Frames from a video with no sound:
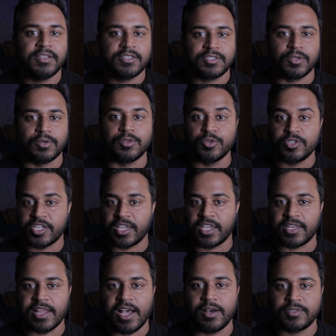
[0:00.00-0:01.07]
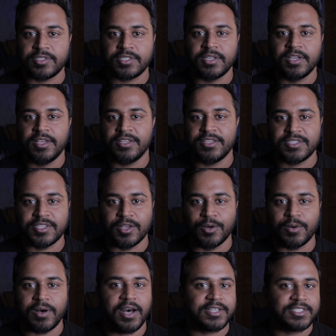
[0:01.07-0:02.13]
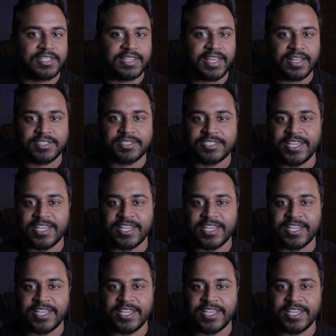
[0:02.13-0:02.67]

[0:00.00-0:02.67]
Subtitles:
So do check it out. So until then,